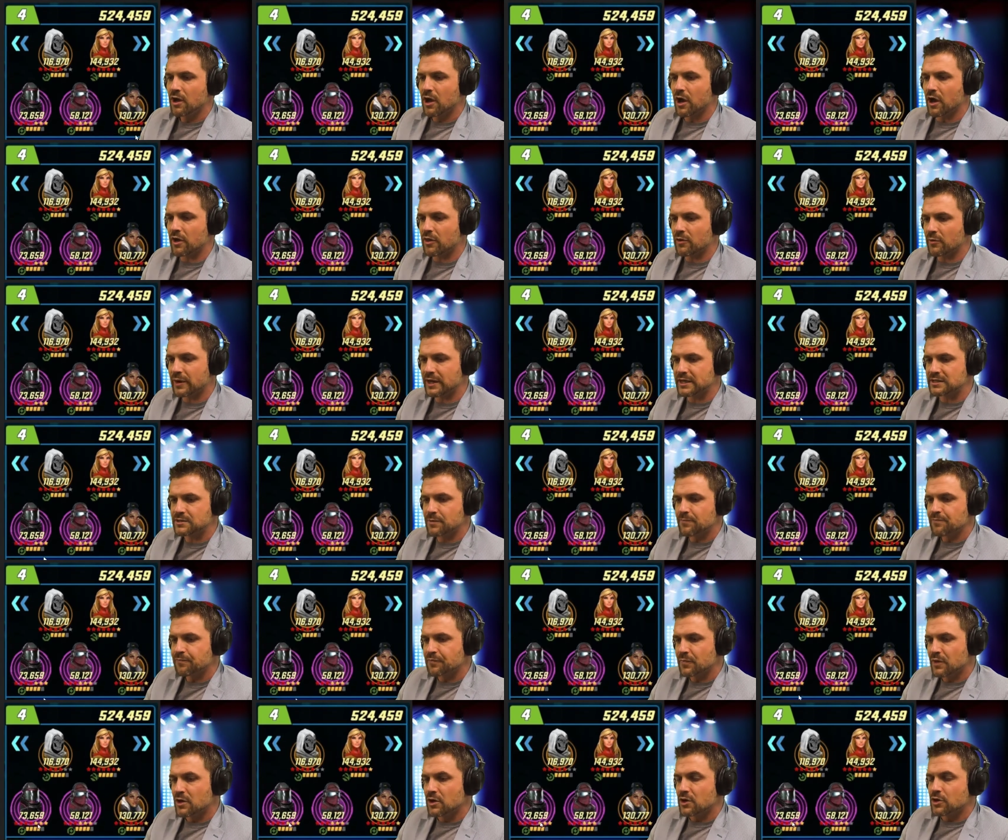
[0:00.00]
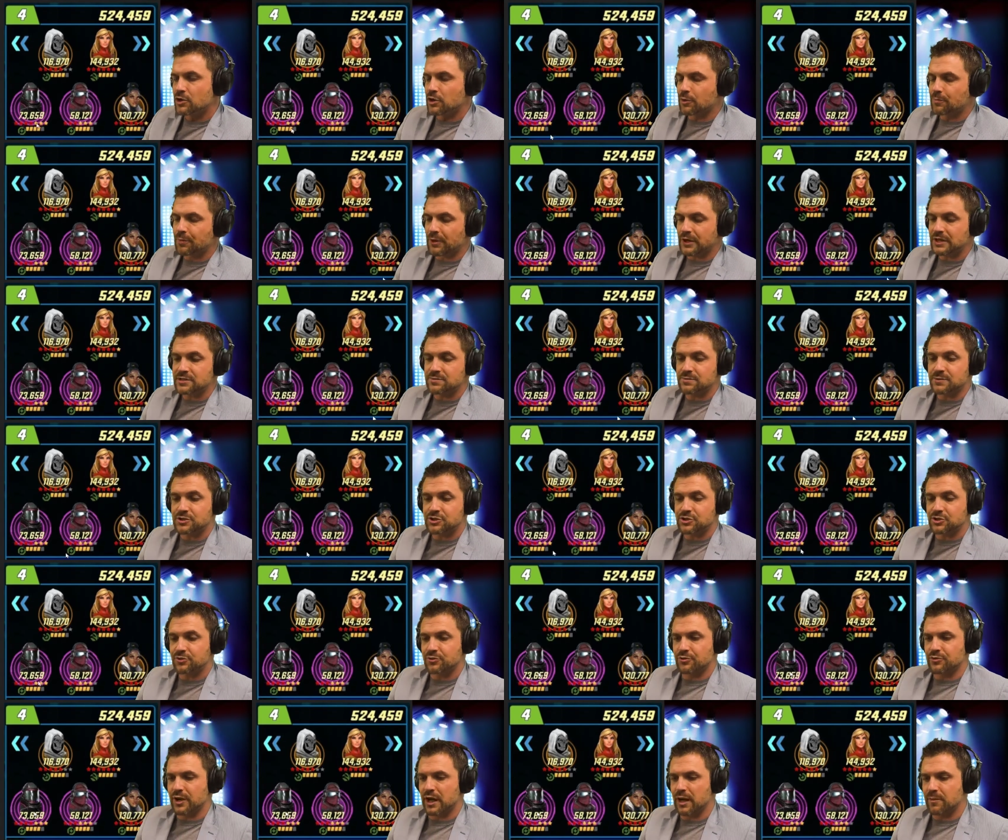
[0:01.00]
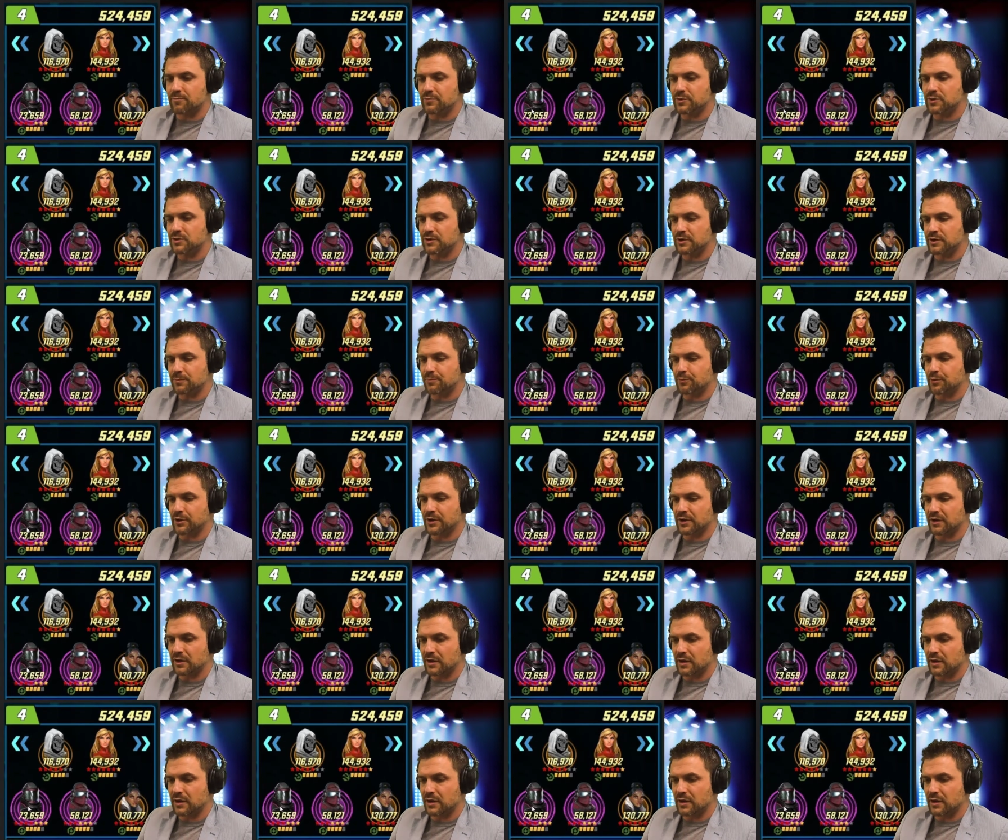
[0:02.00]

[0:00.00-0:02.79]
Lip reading: Otherwise, your placement's screwed up. You need to put...